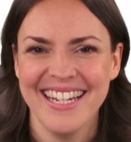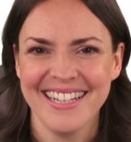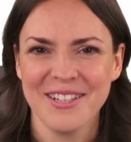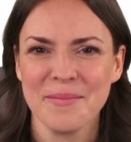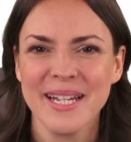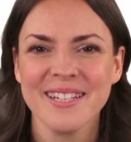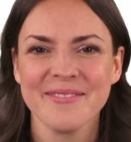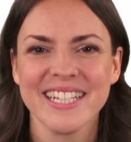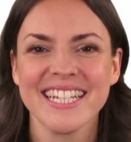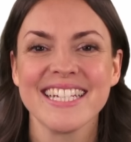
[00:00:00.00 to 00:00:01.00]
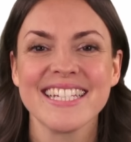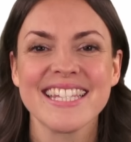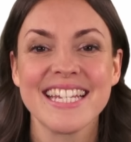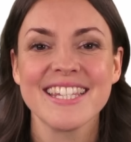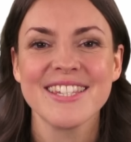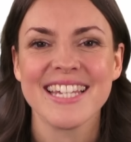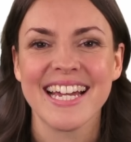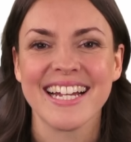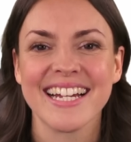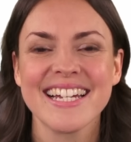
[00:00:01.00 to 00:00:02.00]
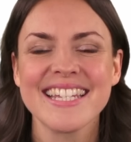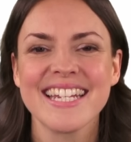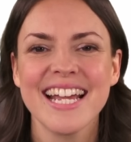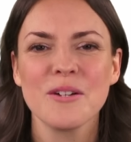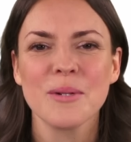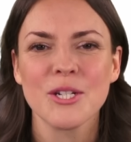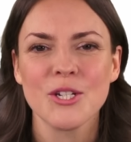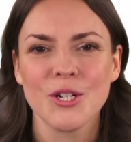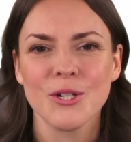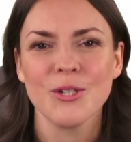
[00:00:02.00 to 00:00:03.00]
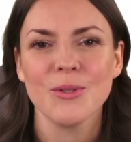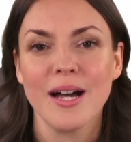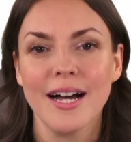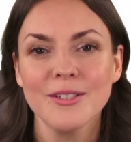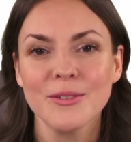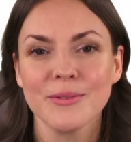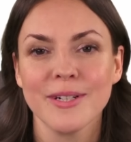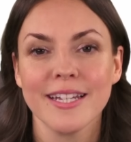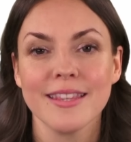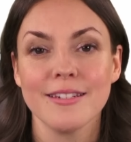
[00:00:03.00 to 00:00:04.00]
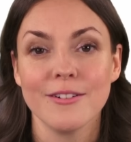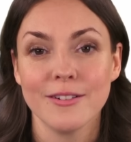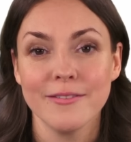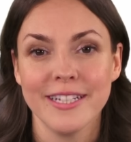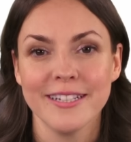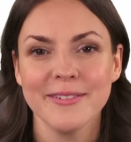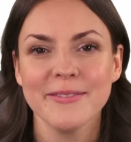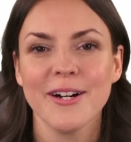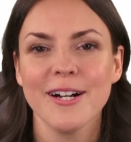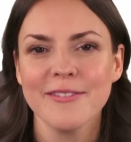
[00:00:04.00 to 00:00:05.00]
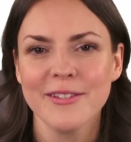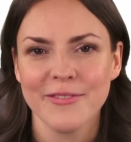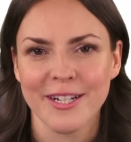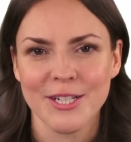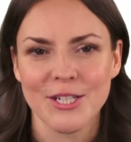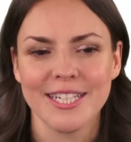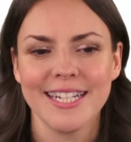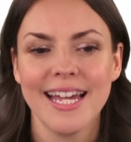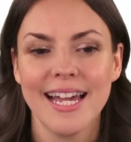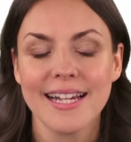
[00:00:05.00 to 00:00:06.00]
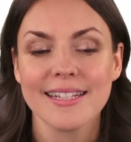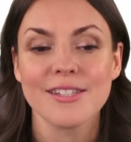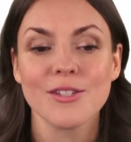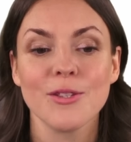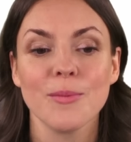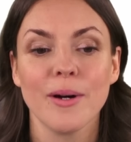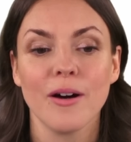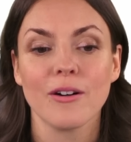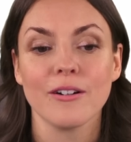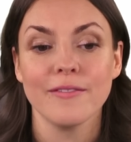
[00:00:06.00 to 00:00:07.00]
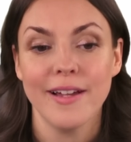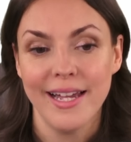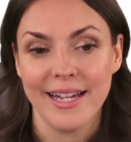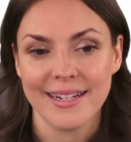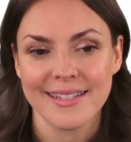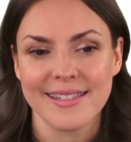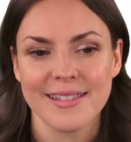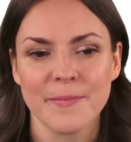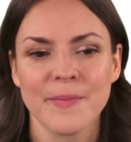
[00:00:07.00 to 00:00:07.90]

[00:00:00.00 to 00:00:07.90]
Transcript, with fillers: Hello my lovelies, it's Susanne, and today I want to show you how to find the derivative of the function x to the power of x.